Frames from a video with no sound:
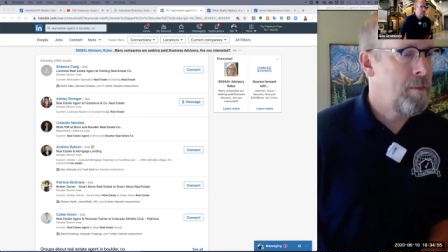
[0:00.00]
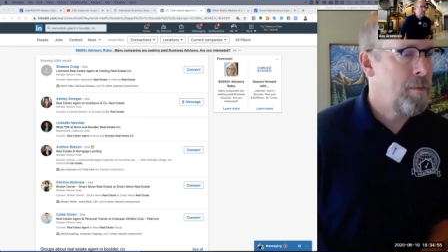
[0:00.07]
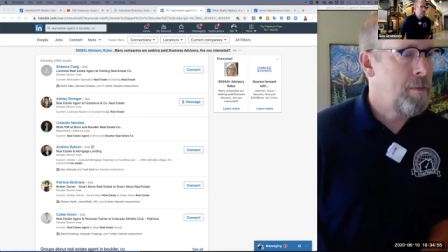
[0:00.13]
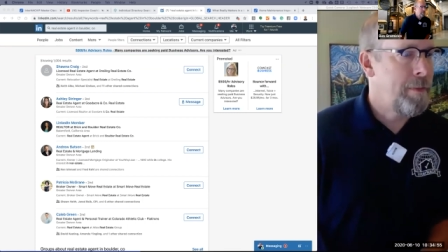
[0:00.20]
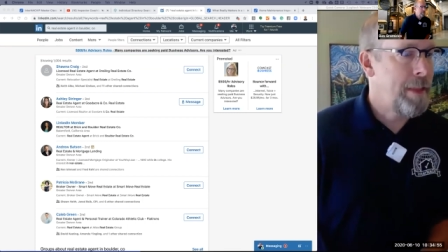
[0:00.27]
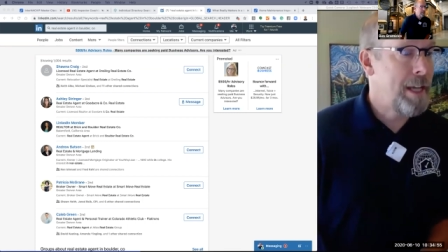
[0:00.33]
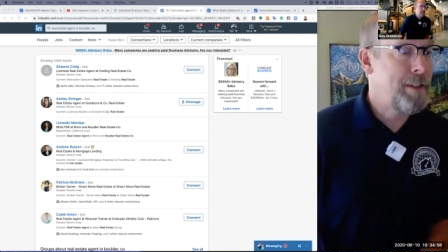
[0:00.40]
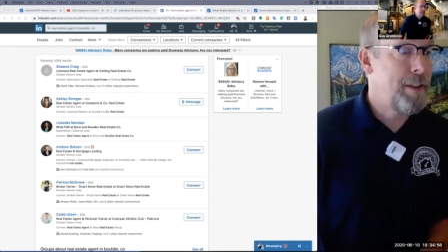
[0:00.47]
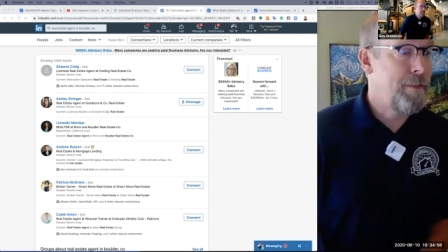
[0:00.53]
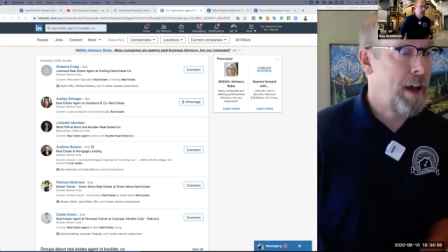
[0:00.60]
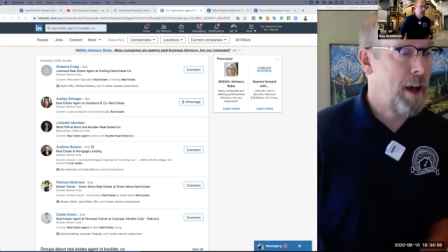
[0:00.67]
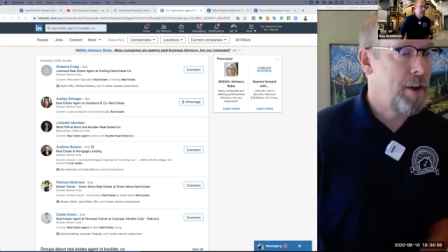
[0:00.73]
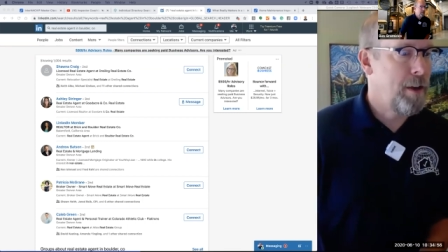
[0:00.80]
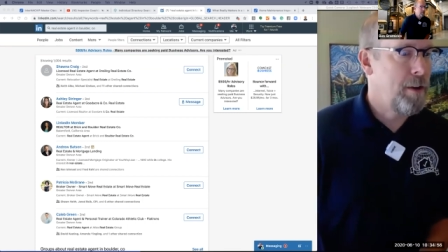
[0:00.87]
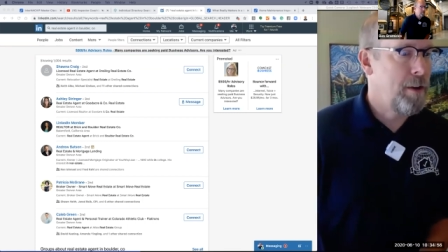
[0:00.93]
That's the
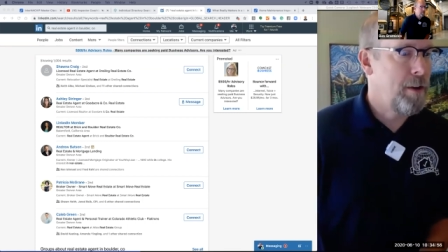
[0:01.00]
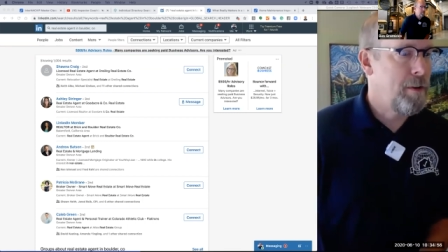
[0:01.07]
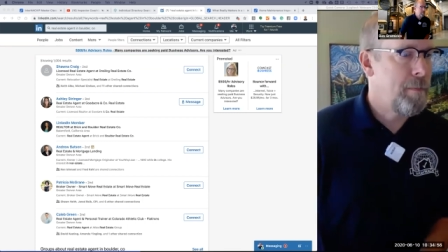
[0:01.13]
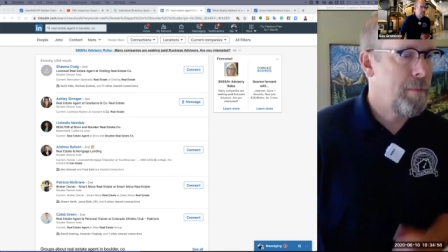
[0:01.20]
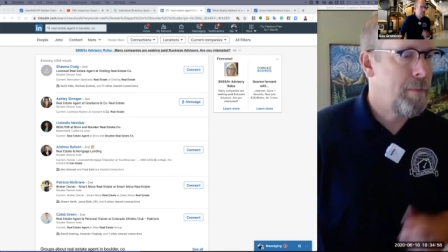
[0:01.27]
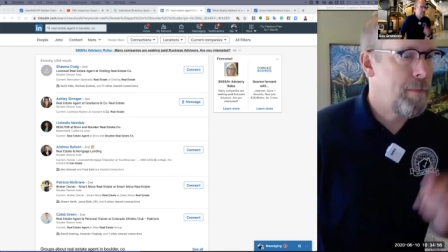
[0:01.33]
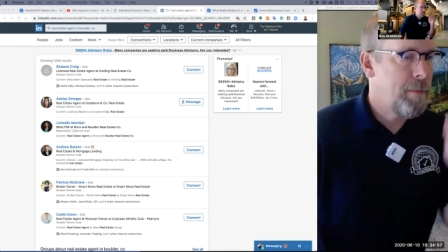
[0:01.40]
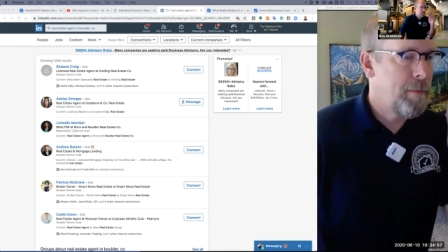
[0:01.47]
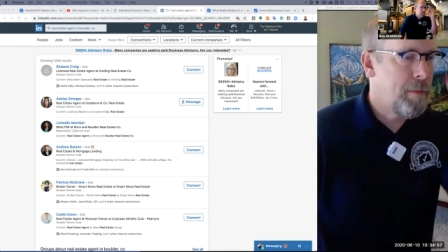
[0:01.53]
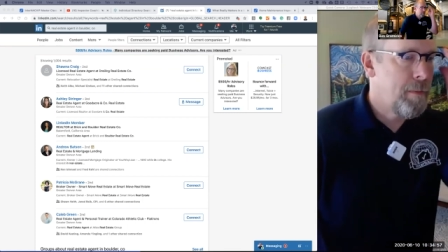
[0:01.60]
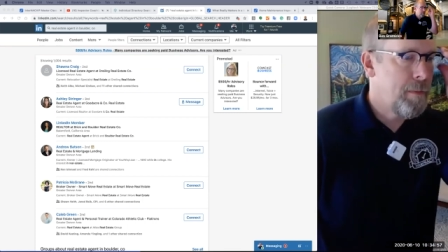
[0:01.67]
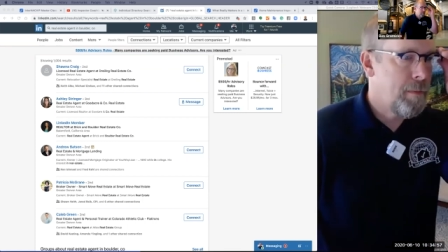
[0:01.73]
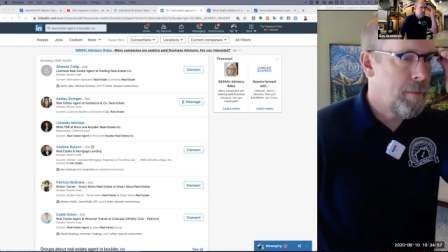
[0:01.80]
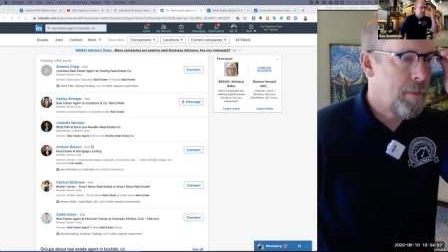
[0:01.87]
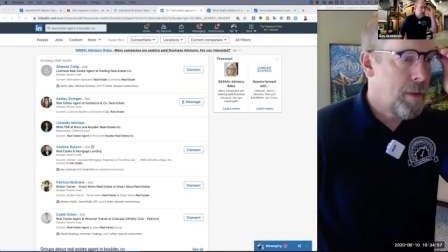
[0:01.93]
value.
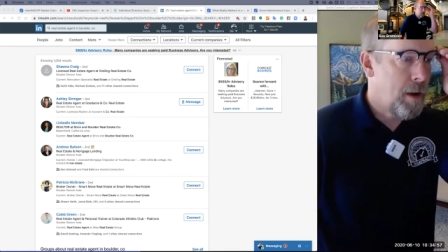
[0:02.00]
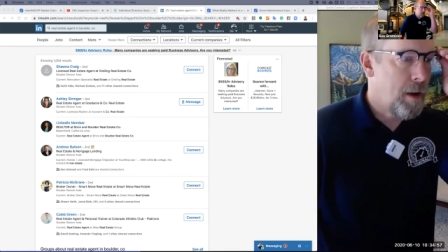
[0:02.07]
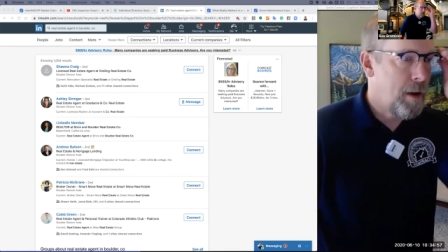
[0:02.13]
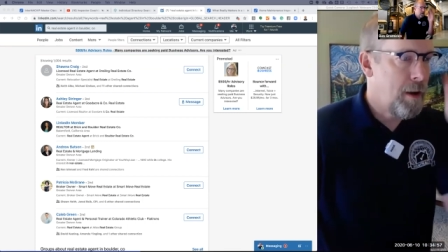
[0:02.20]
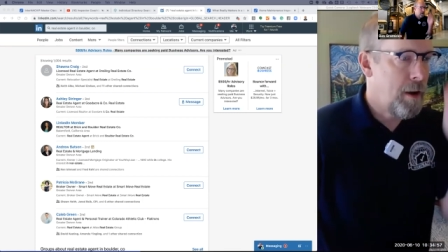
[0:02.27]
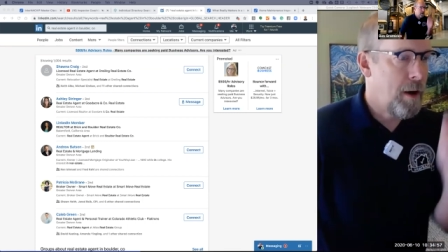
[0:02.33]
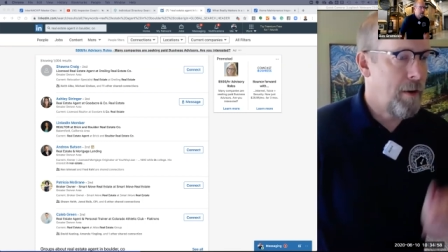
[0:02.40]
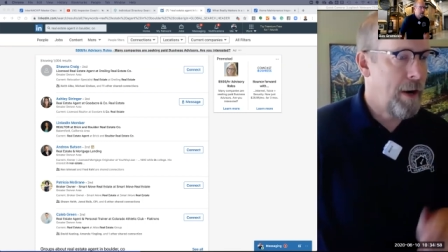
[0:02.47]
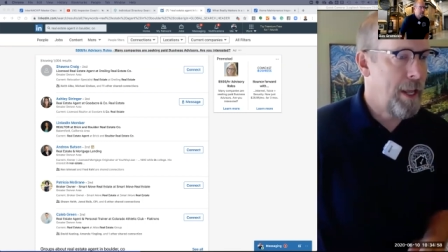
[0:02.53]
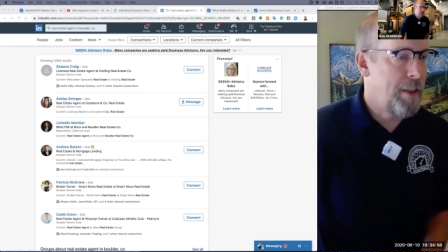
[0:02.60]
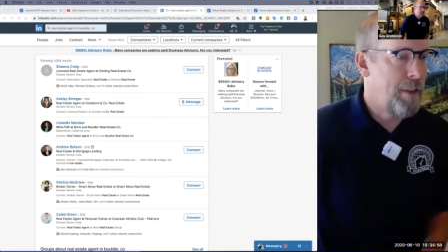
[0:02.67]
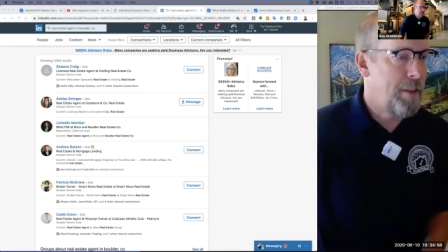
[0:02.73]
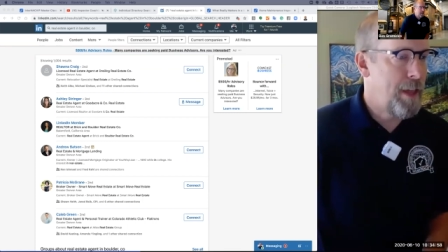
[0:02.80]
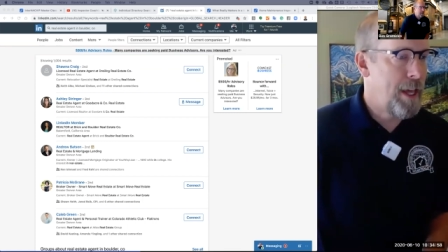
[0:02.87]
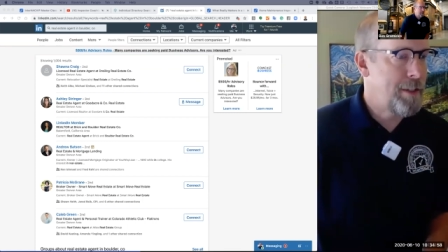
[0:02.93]
All right,
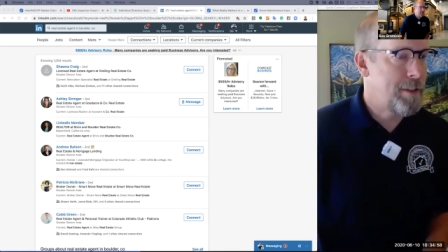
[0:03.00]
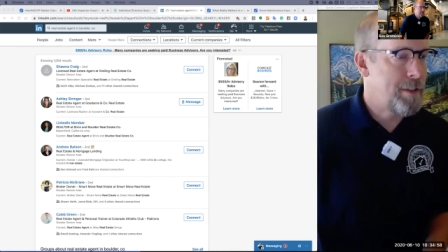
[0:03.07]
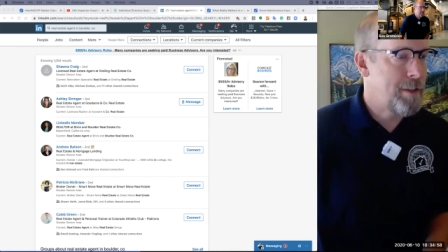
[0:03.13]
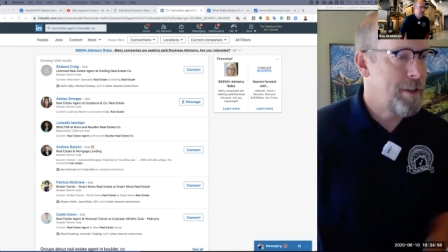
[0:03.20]
thanks